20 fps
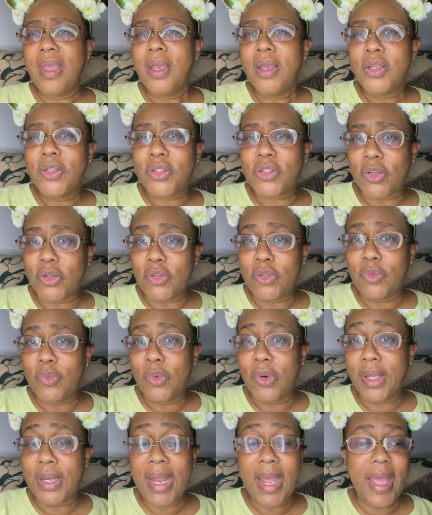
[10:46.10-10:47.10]
so you
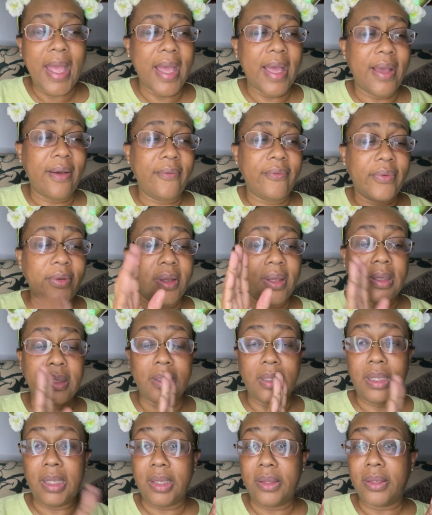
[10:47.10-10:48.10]
want to have
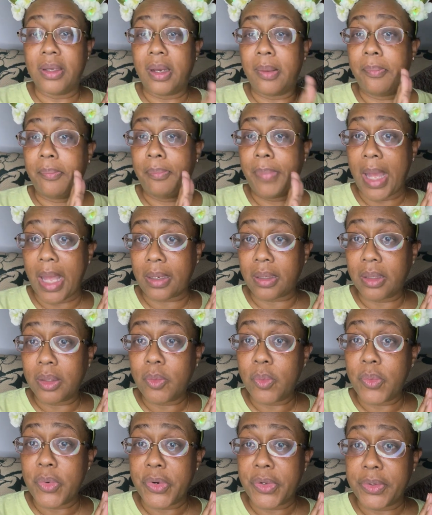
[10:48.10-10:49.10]
either a bottle of
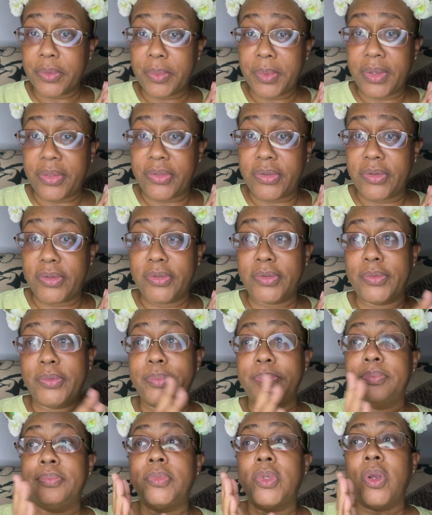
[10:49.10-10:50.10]
water with
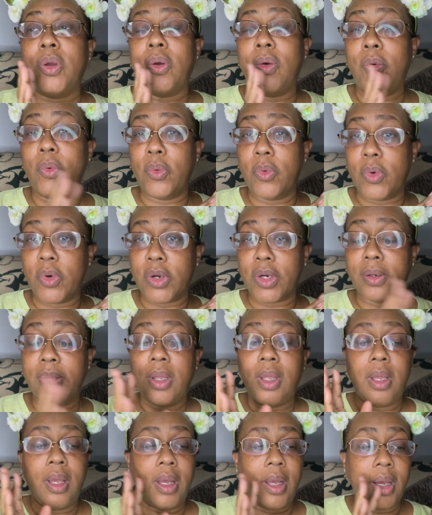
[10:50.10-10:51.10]
you or
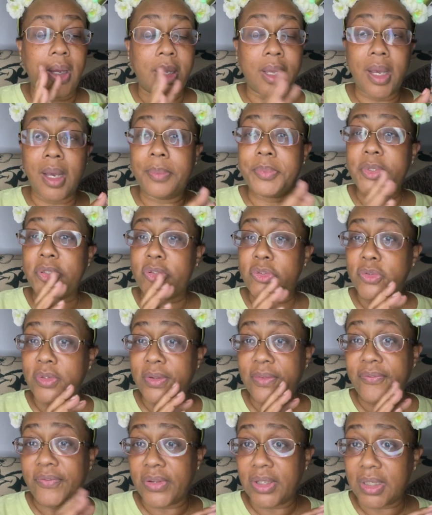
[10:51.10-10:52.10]
a cup that you
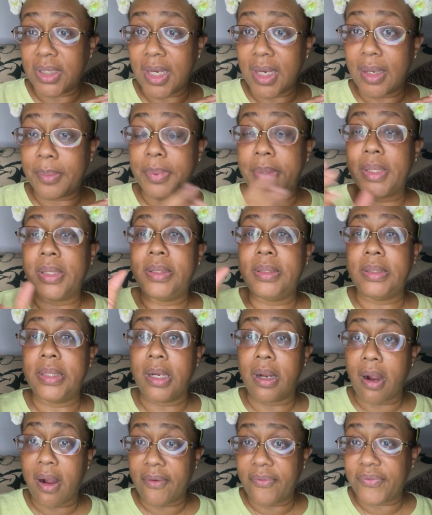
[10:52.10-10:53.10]
can fill up there
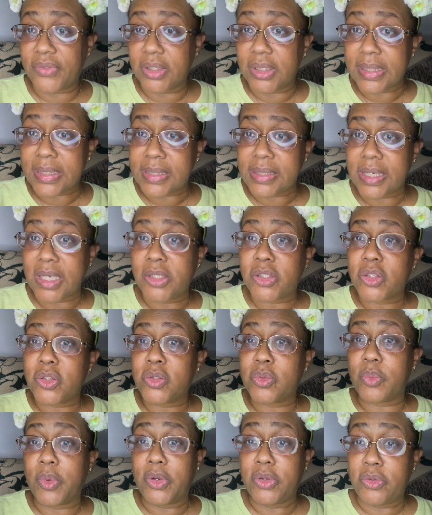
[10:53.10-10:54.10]
are filling
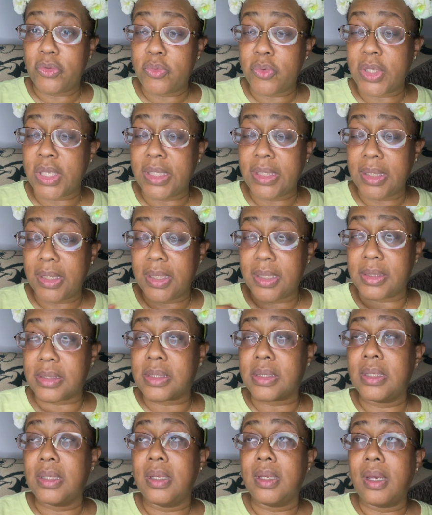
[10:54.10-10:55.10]
stations where you can get
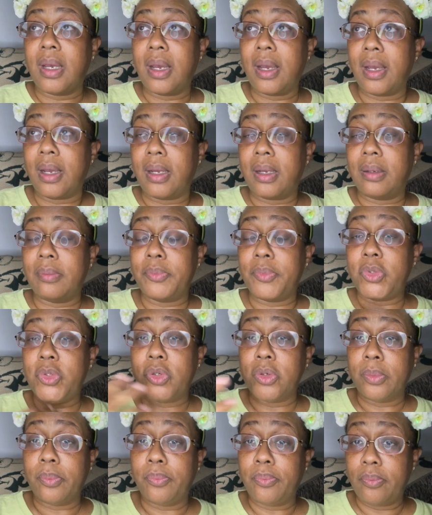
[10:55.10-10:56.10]
um,
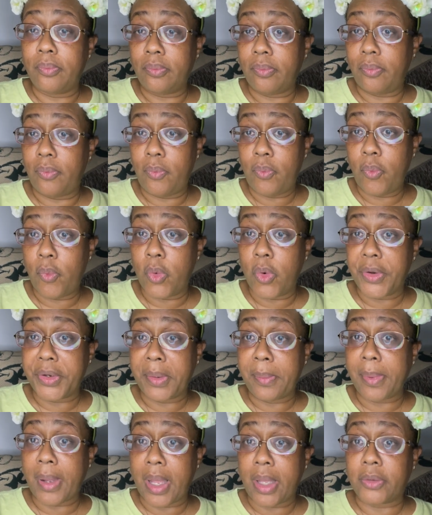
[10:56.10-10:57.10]
your water
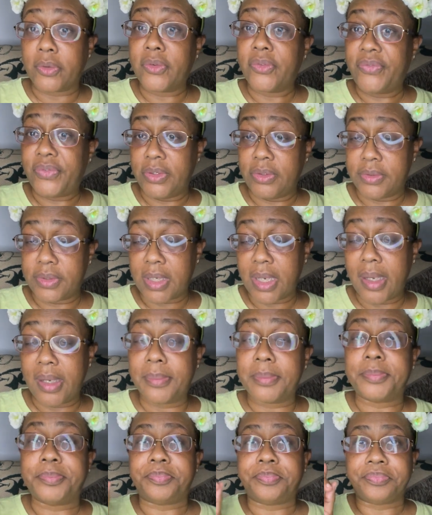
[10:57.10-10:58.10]
bottle filled up.